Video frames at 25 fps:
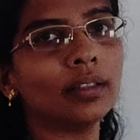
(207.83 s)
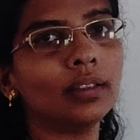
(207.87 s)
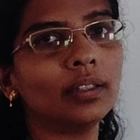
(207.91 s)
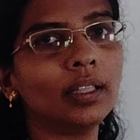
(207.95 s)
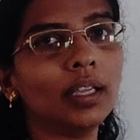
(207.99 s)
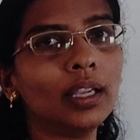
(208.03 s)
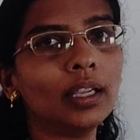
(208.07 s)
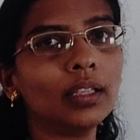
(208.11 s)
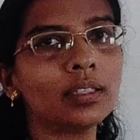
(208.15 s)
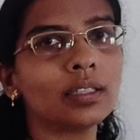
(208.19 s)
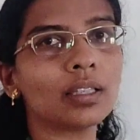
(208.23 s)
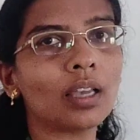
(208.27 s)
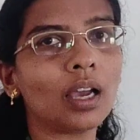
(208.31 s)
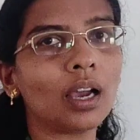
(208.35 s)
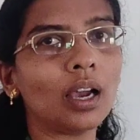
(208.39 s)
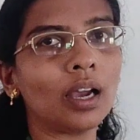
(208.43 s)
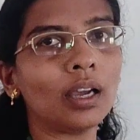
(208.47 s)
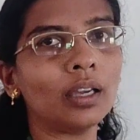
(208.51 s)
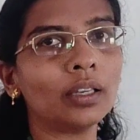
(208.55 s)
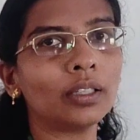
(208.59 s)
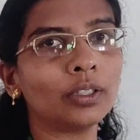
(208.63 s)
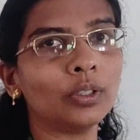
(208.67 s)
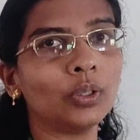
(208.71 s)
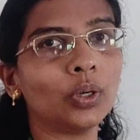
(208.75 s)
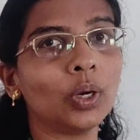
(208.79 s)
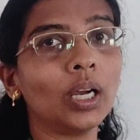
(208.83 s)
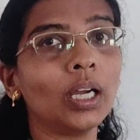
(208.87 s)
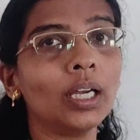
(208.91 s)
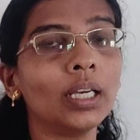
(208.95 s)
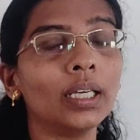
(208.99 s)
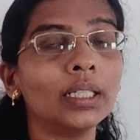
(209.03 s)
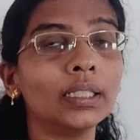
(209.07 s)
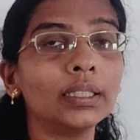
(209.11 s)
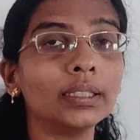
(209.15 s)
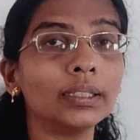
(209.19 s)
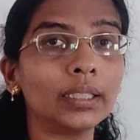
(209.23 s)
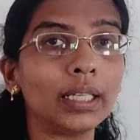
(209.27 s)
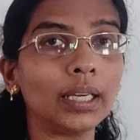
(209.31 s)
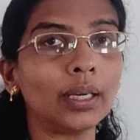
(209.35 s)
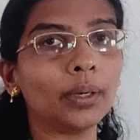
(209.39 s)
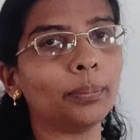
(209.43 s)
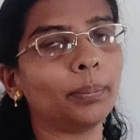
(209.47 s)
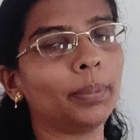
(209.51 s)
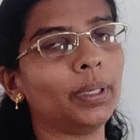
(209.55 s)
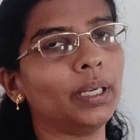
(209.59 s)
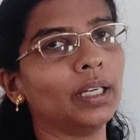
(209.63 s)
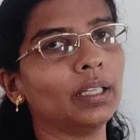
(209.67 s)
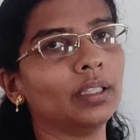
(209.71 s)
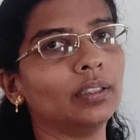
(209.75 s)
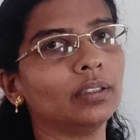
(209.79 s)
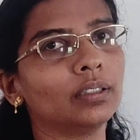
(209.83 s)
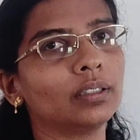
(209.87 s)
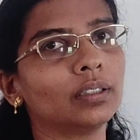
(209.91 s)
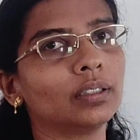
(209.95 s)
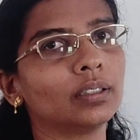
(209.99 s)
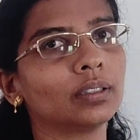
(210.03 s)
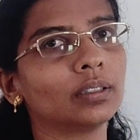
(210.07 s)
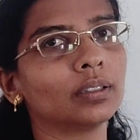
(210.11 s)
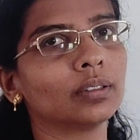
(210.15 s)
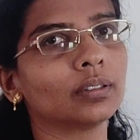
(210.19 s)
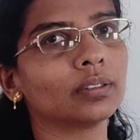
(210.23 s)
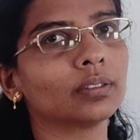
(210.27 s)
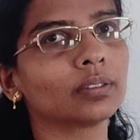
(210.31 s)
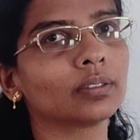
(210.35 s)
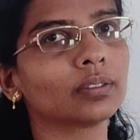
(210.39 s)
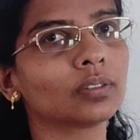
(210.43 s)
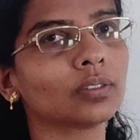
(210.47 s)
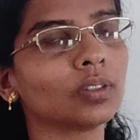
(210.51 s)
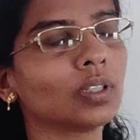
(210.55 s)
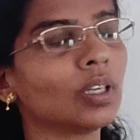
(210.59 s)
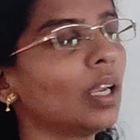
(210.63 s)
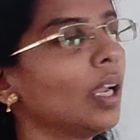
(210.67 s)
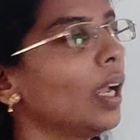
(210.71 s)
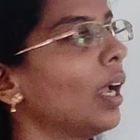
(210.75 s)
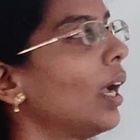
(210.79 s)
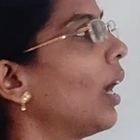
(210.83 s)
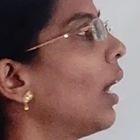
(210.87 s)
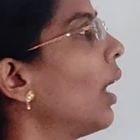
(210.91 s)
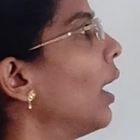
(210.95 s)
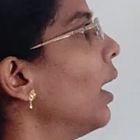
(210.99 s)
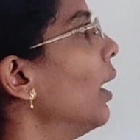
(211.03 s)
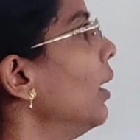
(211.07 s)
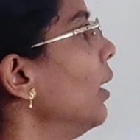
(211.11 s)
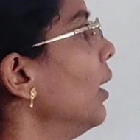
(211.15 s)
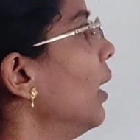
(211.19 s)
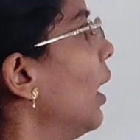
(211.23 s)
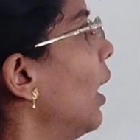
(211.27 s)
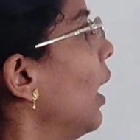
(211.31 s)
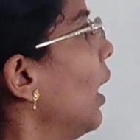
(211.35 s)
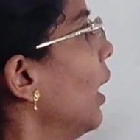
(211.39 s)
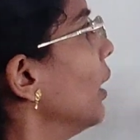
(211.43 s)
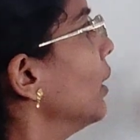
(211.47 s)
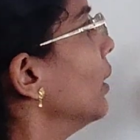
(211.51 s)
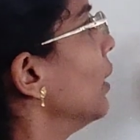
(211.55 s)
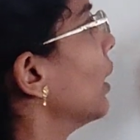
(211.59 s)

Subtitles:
These are your terminals. Right?